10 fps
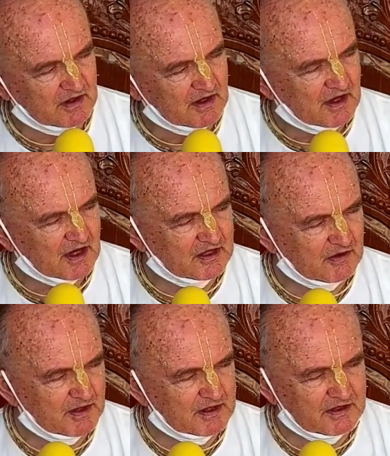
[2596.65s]
At the
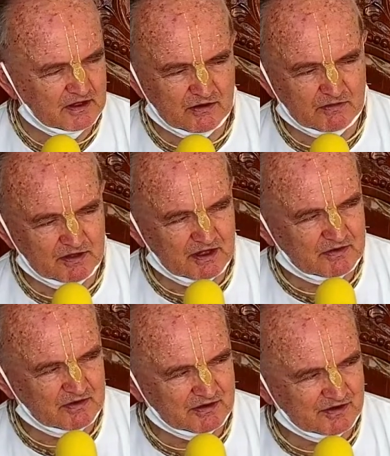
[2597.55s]
beginning, nobody could
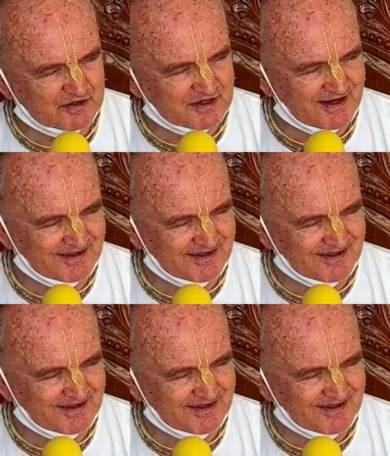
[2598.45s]
understand